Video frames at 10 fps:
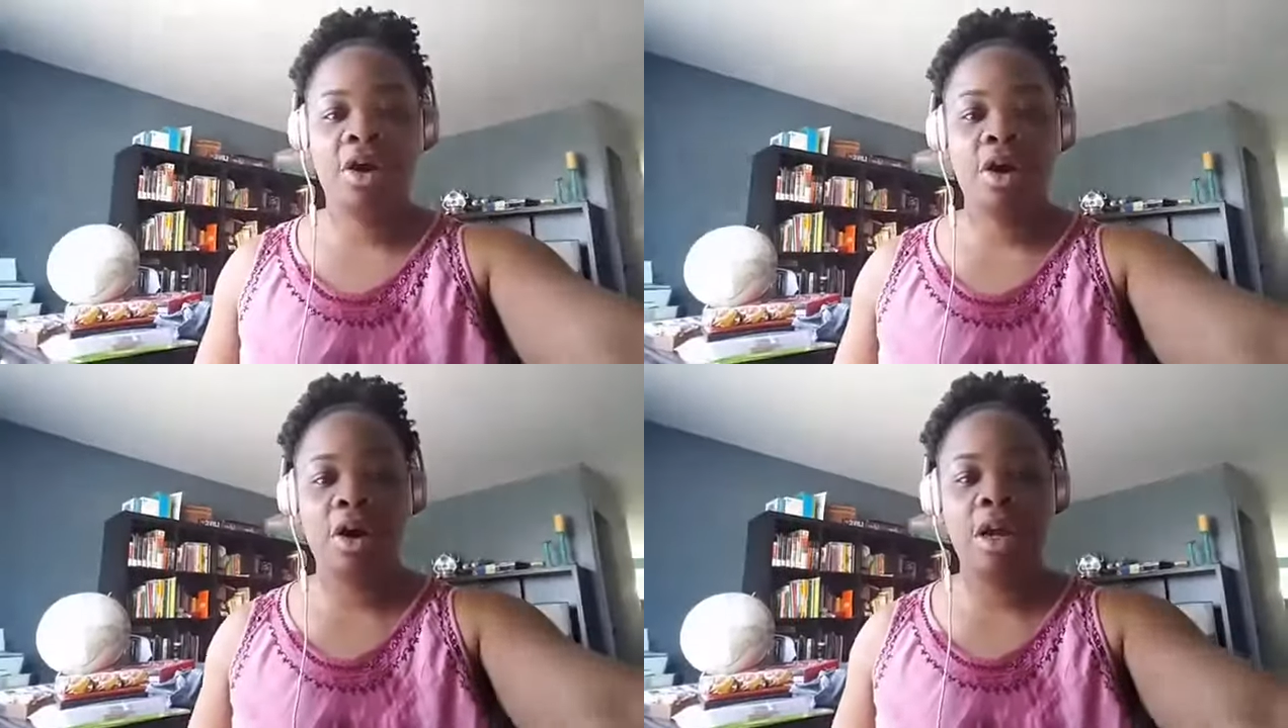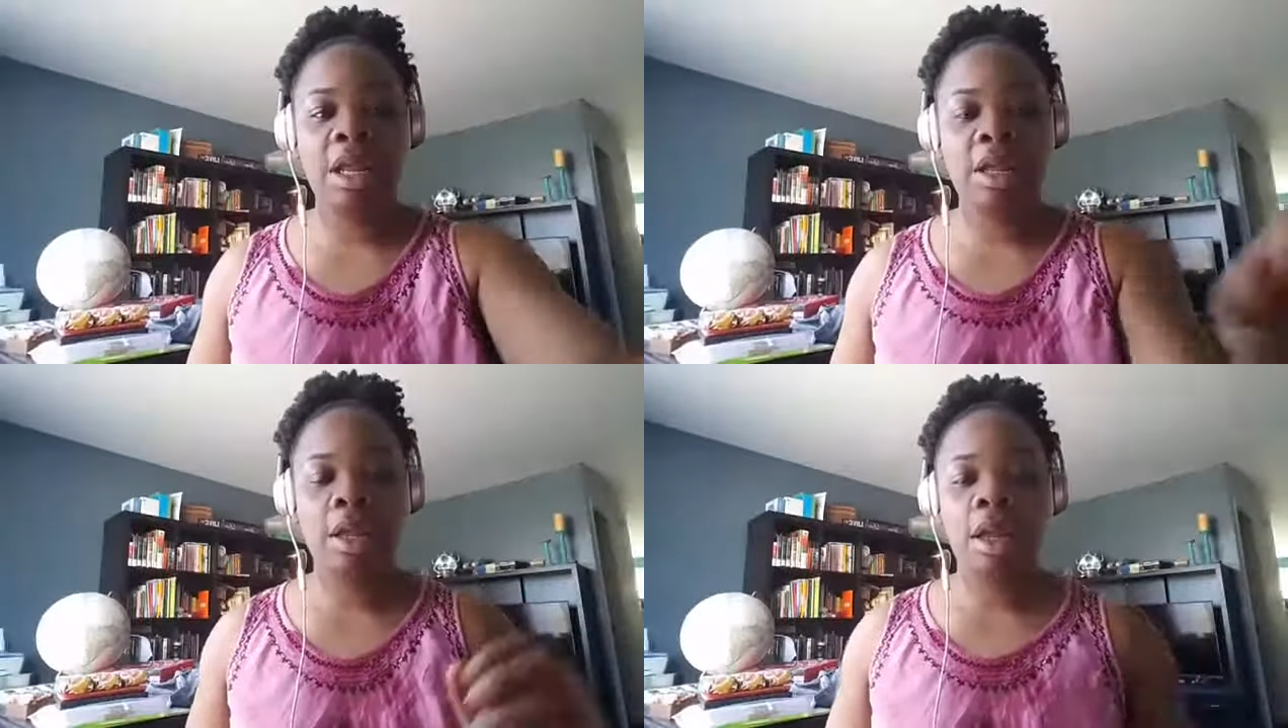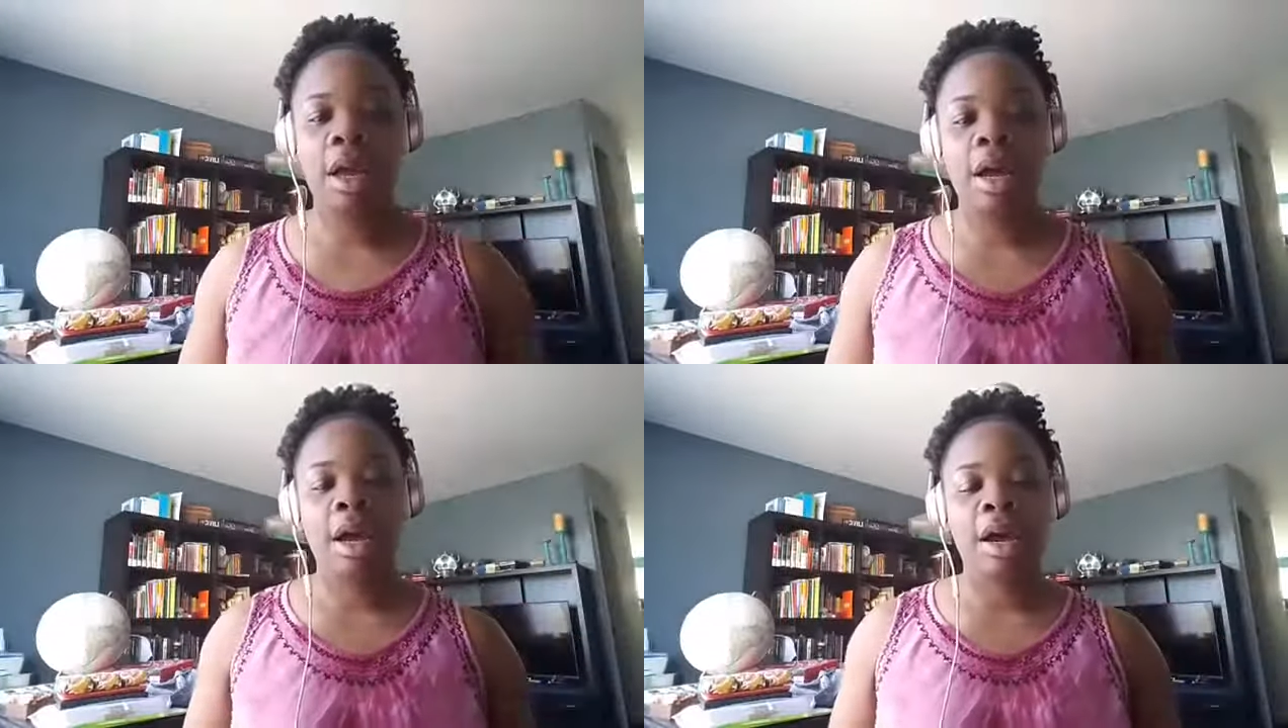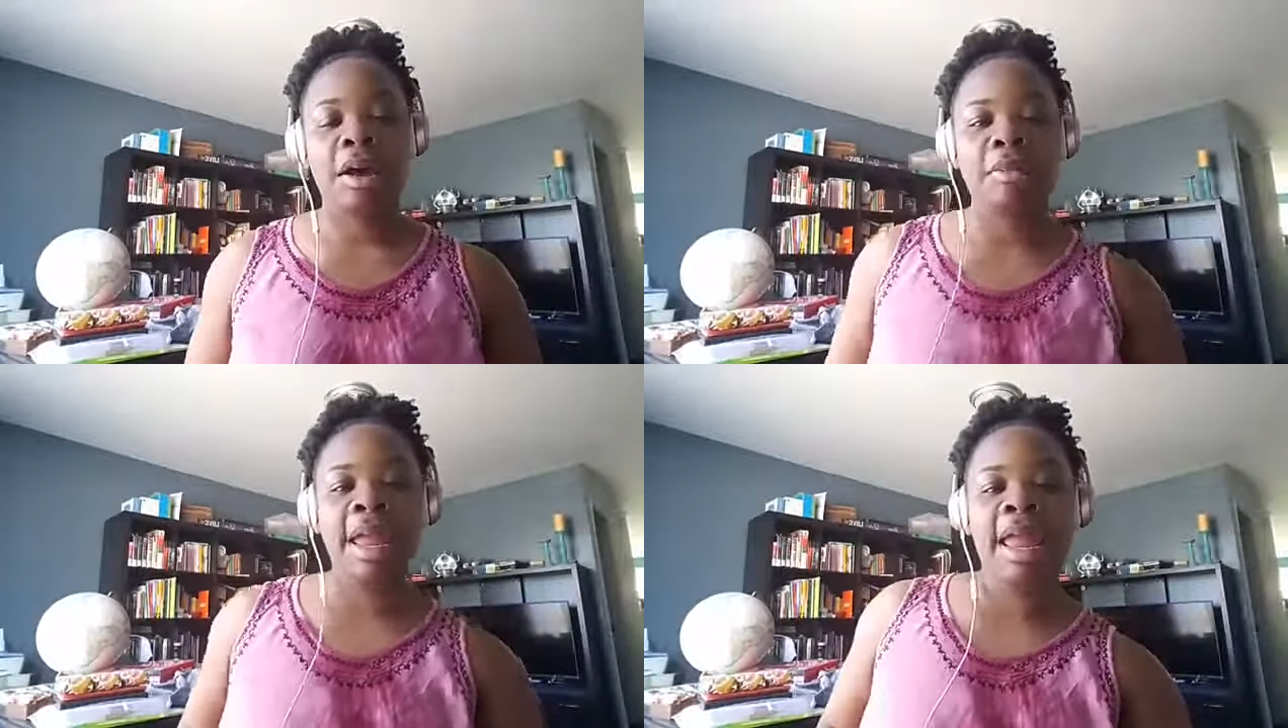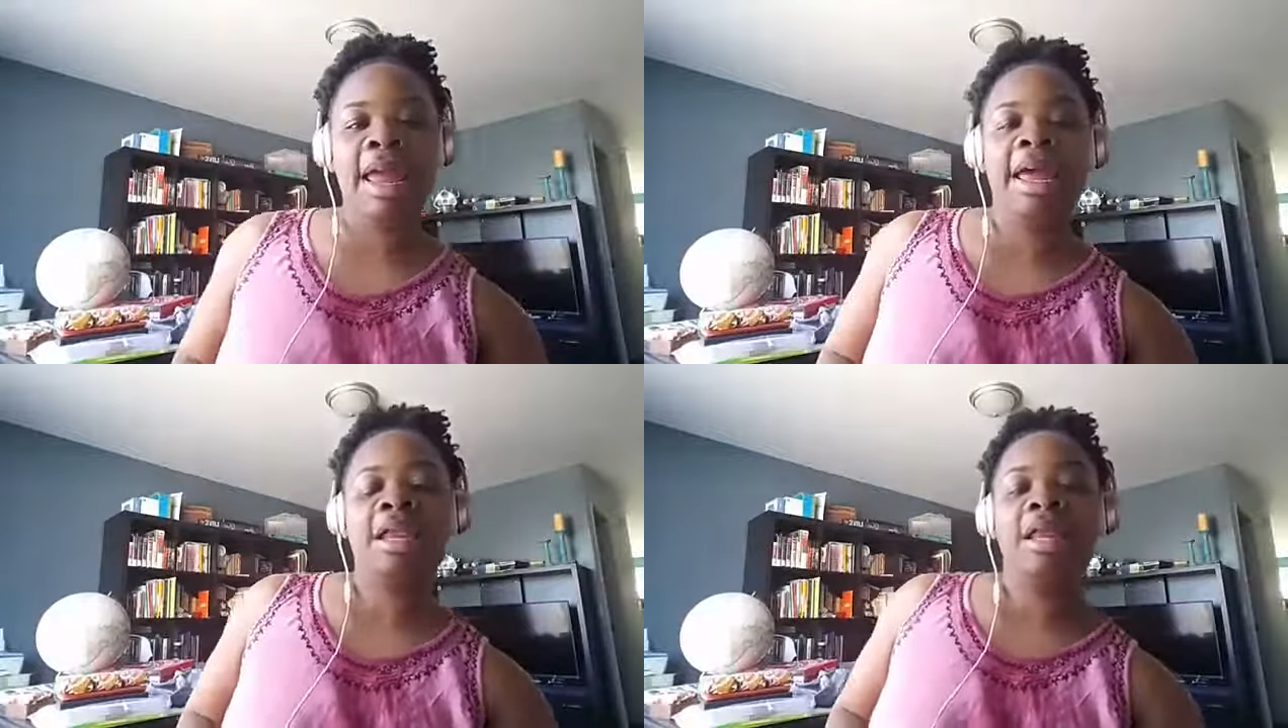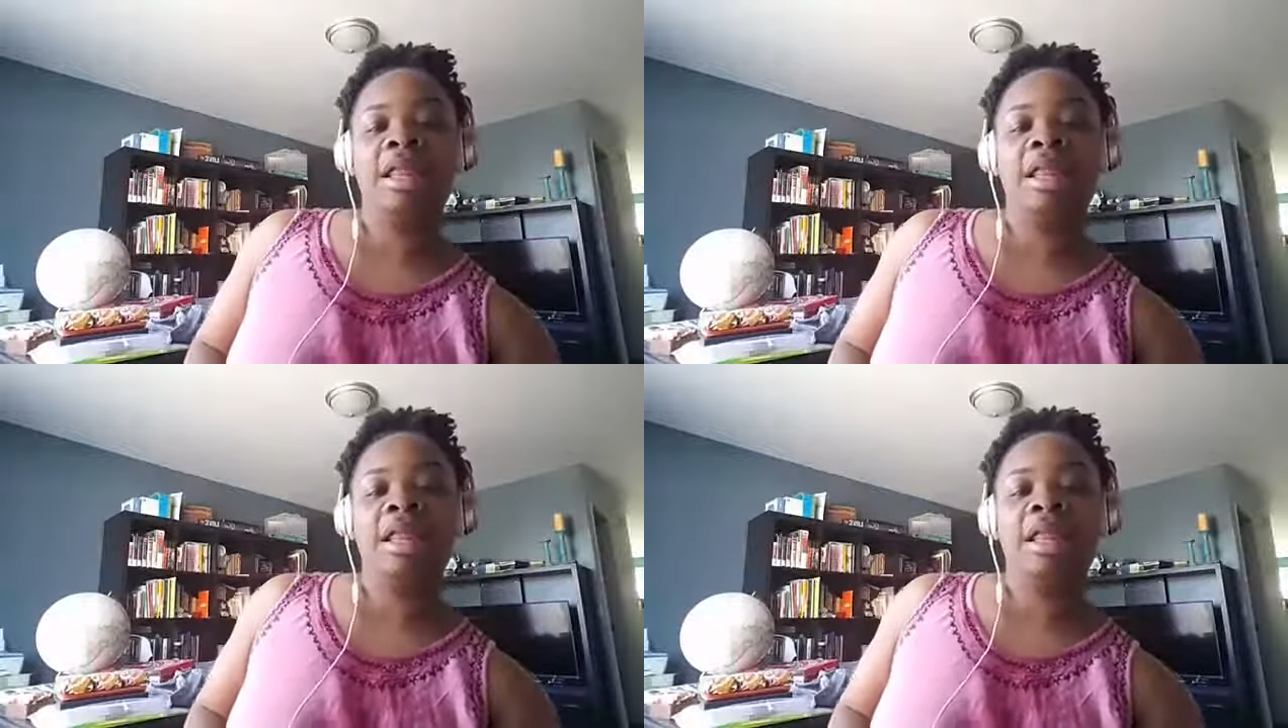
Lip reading: gardening and